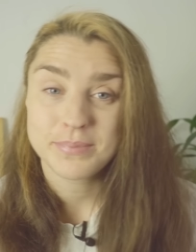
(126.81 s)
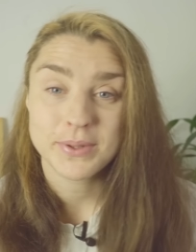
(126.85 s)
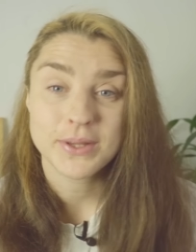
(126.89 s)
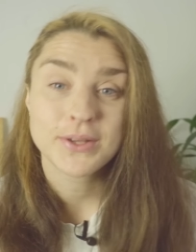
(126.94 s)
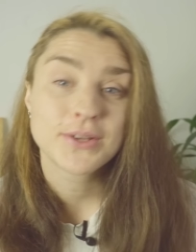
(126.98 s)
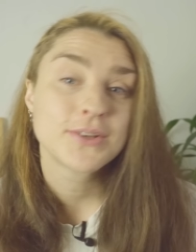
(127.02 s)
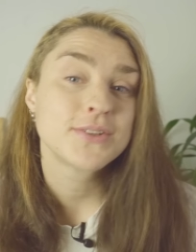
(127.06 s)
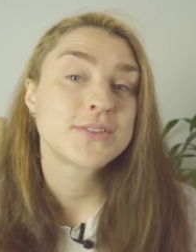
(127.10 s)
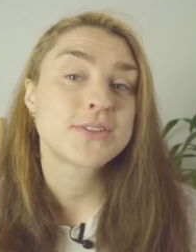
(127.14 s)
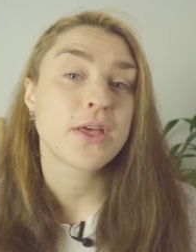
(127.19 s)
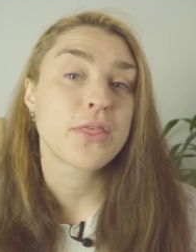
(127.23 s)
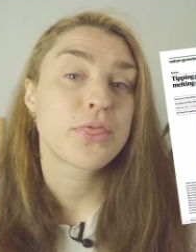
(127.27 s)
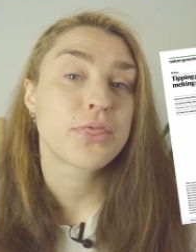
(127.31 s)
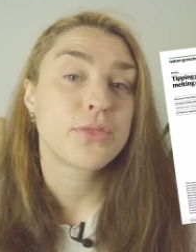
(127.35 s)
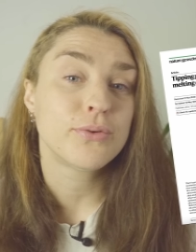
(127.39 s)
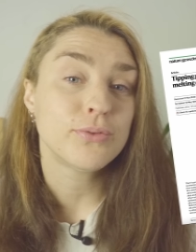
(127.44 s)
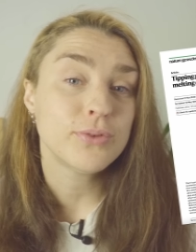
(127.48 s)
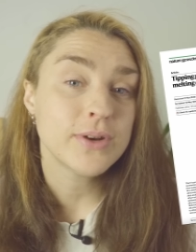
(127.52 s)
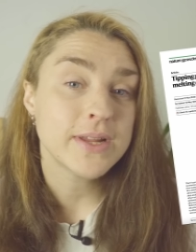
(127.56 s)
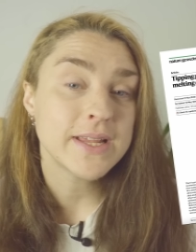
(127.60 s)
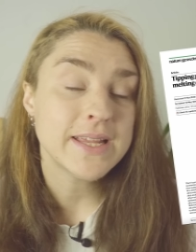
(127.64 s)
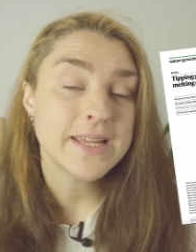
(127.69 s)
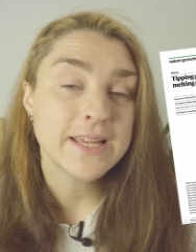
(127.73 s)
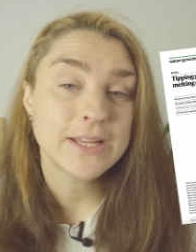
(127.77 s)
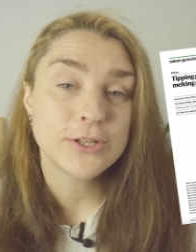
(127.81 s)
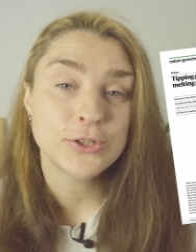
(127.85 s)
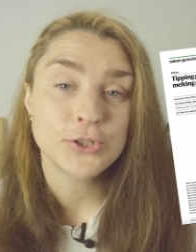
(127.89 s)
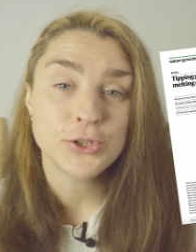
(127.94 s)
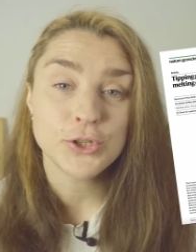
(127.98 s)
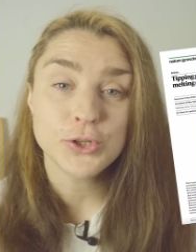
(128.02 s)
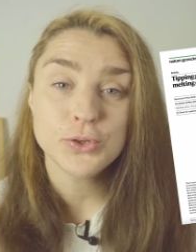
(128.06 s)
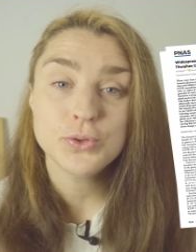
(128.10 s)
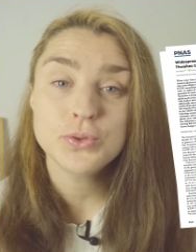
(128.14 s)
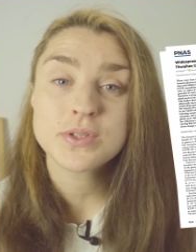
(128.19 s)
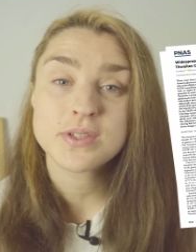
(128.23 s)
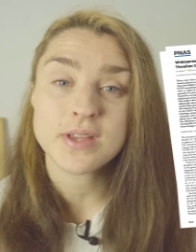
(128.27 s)
because three
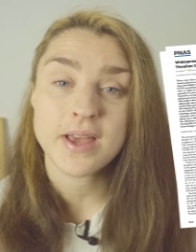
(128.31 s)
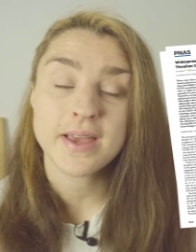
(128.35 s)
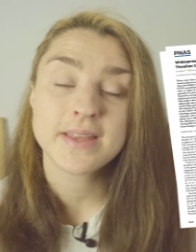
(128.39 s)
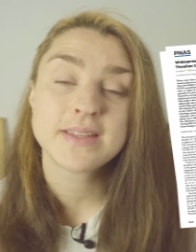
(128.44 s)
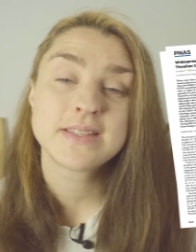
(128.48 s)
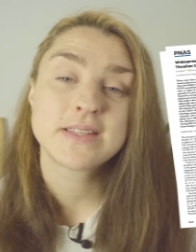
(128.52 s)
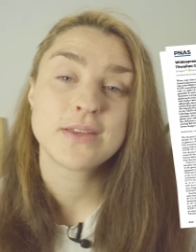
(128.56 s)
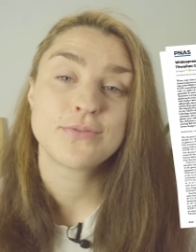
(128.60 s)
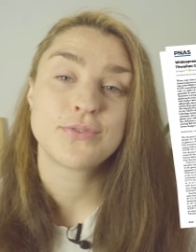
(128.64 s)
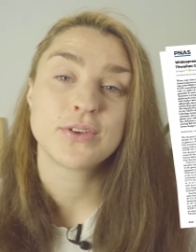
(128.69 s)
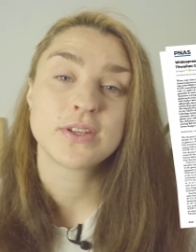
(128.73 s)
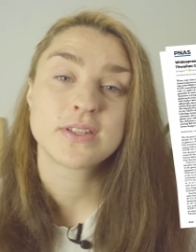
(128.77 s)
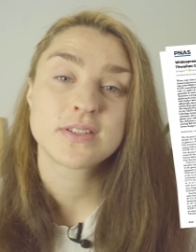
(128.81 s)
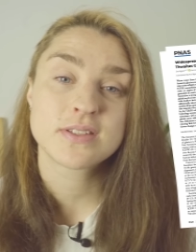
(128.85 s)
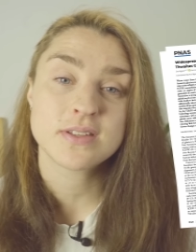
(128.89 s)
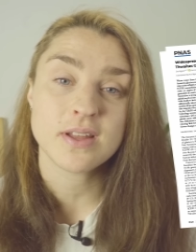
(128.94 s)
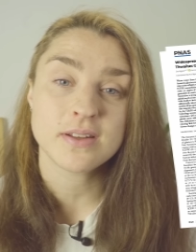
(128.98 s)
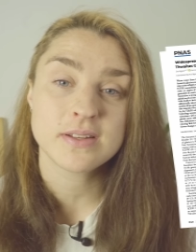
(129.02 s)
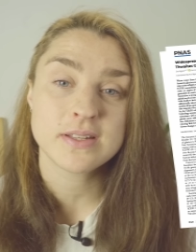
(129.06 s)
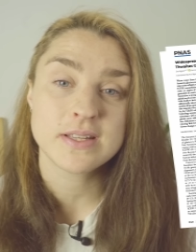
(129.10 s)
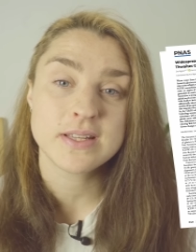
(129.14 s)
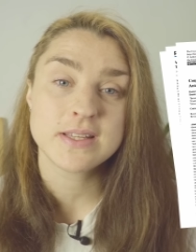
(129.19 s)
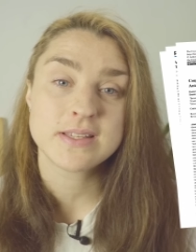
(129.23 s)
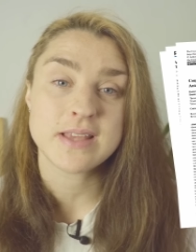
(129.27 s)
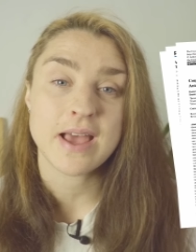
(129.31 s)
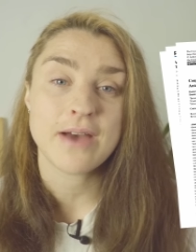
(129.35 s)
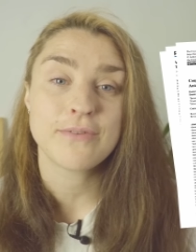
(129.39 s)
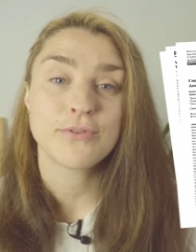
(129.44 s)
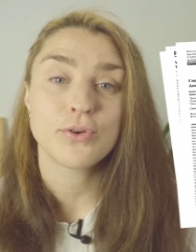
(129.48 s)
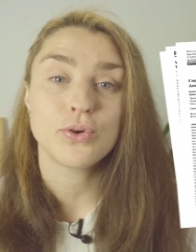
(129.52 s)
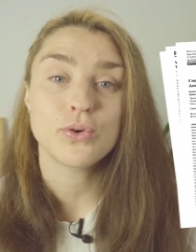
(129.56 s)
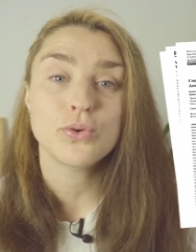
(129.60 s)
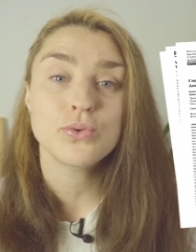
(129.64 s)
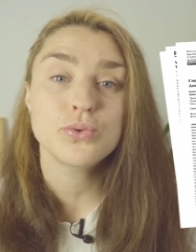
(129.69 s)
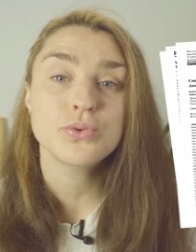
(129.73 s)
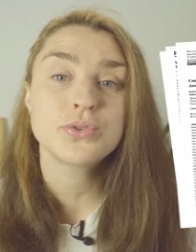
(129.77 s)
new scientific studies
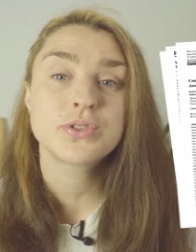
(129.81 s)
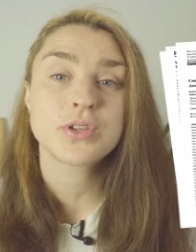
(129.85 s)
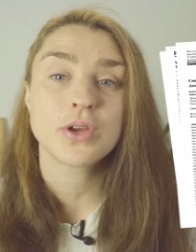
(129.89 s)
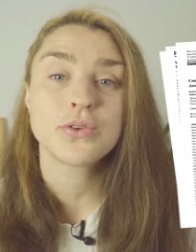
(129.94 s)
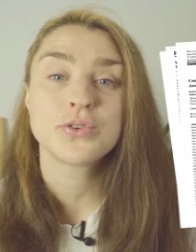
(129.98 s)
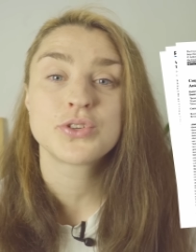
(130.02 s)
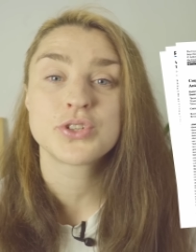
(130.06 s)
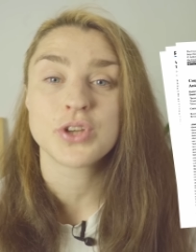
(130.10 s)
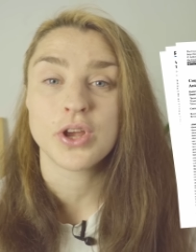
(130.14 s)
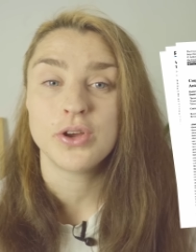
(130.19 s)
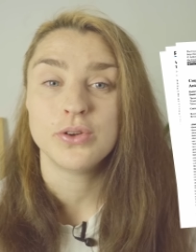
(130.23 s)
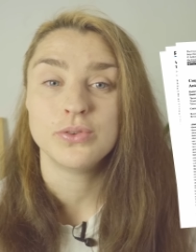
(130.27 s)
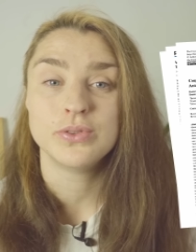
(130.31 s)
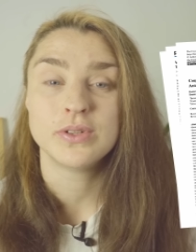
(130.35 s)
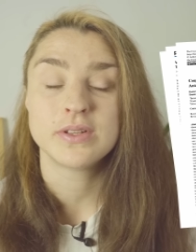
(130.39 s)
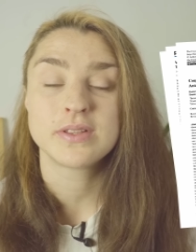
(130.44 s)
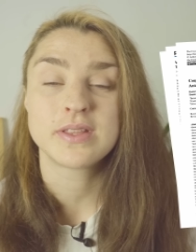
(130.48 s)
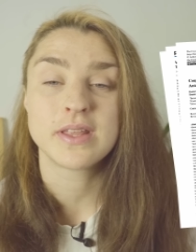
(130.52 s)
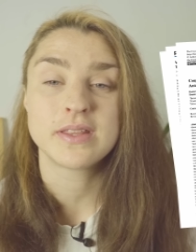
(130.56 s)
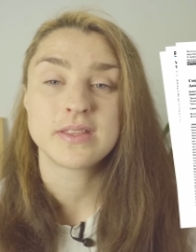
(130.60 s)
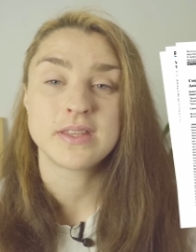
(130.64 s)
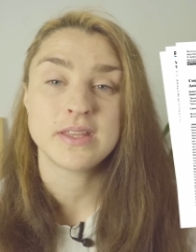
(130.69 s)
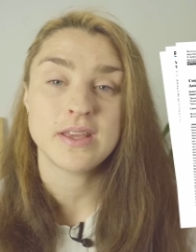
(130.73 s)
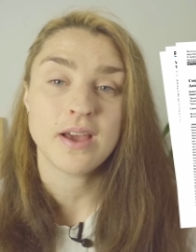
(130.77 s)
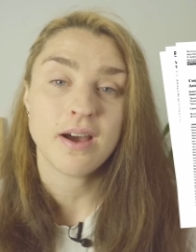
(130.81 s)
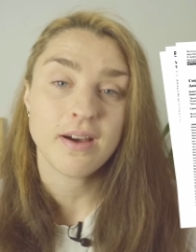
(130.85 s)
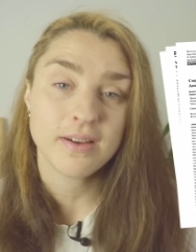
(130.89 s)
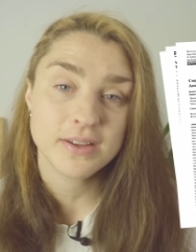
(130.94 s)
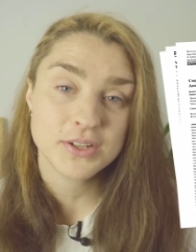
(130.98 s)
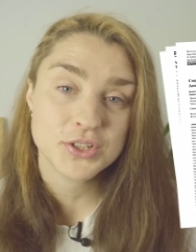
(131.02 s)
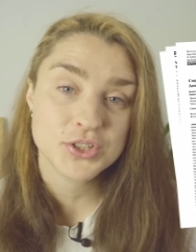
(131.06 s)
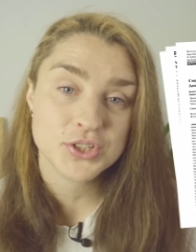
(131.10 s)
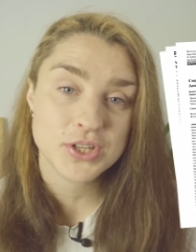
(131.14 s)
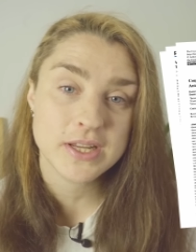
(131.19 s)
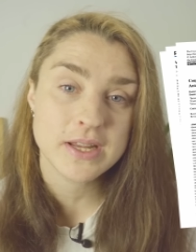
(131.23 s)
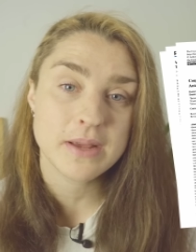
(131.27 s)
have also shown that the
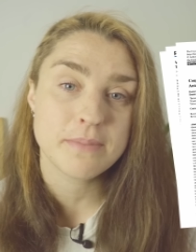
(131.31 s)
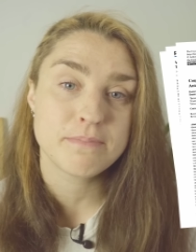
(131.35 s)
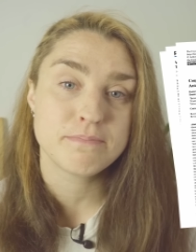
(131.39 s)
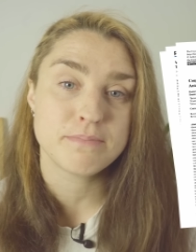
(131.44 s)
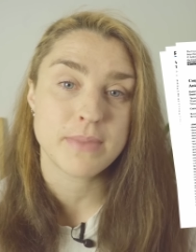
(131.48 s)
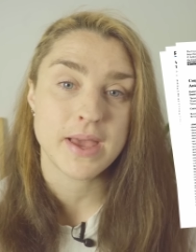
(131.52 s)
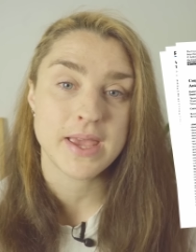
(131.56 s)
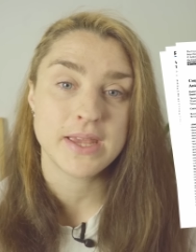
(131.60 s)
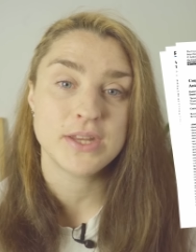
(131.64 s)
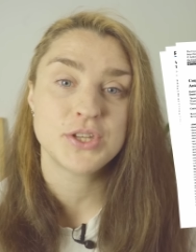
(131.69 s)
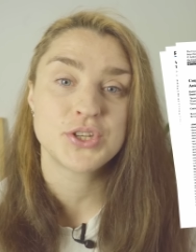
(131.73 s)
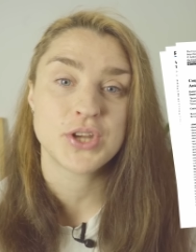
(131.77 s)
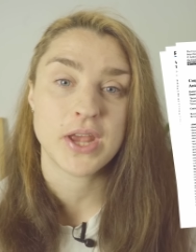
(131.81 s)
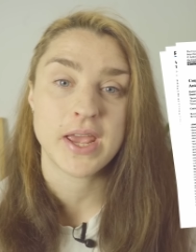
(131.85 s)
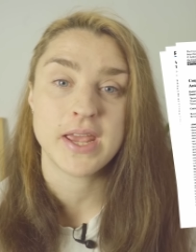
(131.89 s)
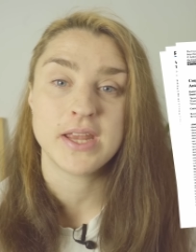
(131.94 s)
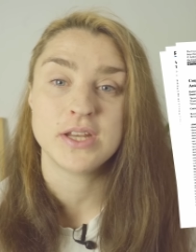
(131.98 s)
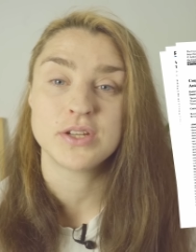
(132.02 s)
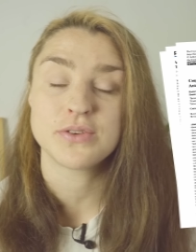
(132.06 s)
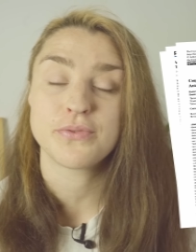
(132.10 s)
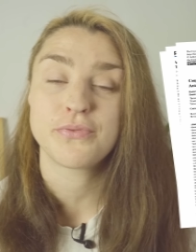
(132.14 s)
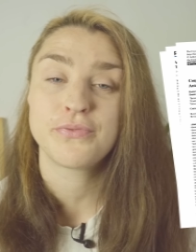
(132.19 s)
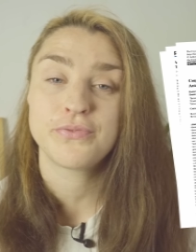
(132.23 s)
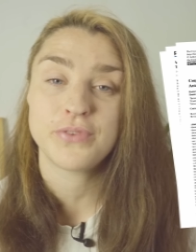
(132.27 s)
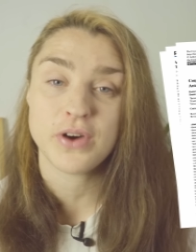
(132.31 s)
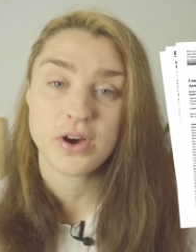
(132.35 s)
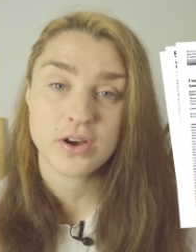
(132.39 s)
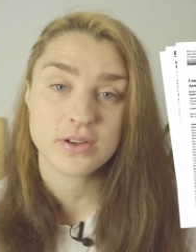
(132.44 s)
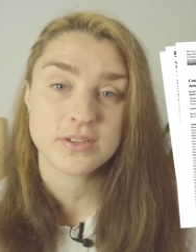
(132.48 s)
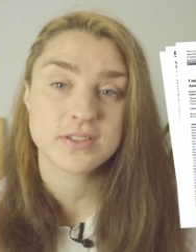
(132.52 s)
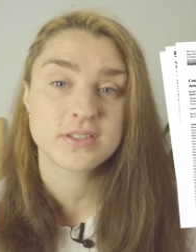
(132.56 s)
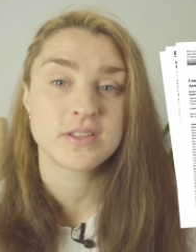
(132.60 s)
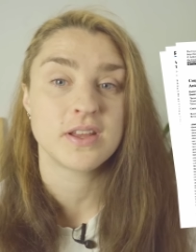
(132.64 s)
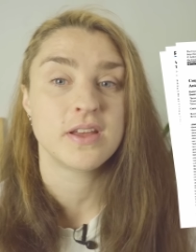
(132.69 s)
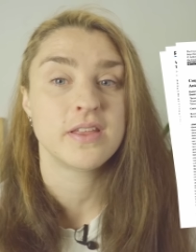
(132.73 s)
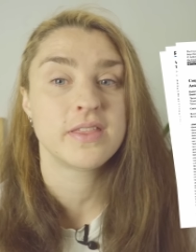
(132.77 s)
ice sheet may change
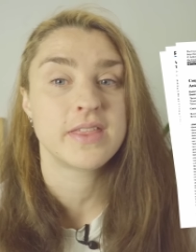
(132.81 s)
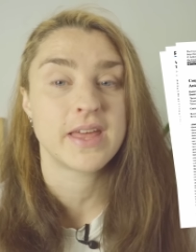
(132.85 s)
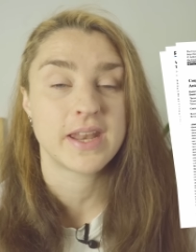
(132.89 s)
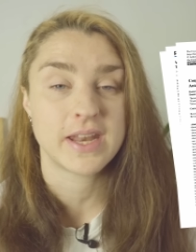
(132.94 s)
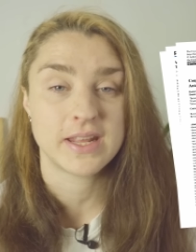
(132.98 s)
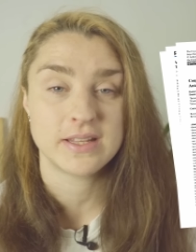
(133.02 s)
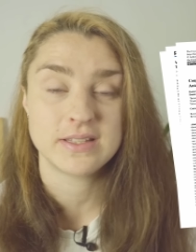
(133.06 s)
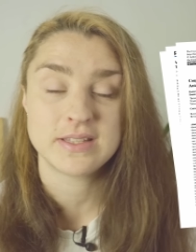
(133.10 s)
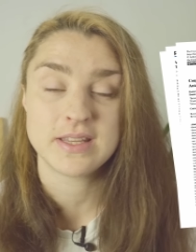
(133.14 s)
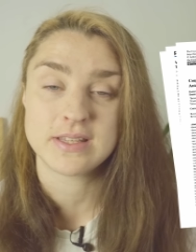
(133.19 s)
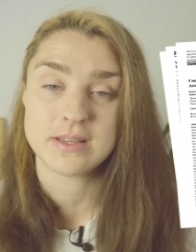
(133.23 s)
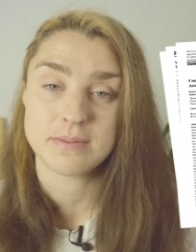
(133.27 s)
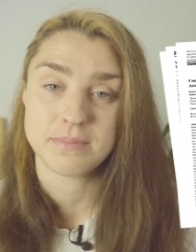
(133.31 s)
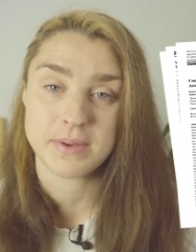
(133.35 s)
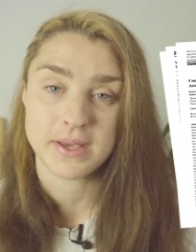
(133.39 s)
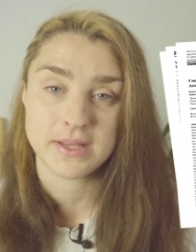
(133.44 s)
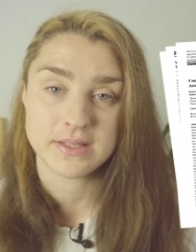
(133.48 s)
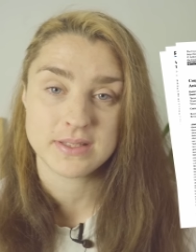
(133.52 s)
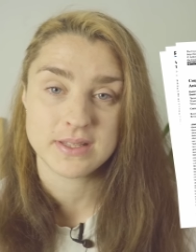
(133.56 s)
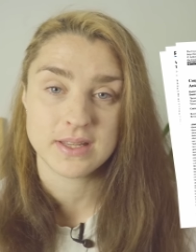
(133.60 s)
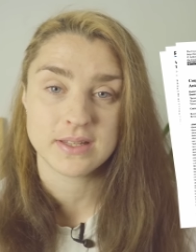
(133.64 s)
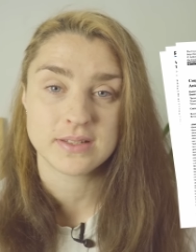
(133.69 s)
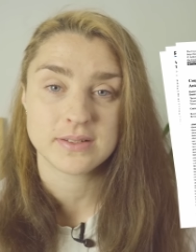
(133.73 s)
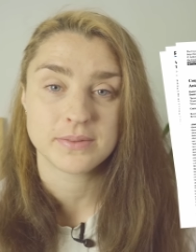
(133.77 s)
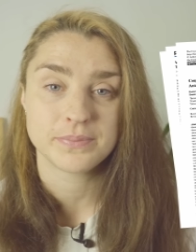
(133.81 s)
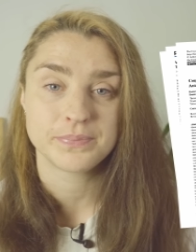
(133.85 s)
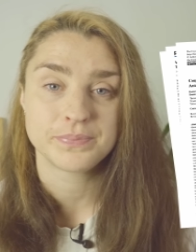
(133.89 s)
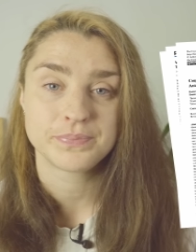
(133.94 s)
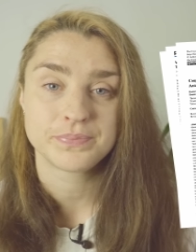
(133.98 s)
faster than anticipated.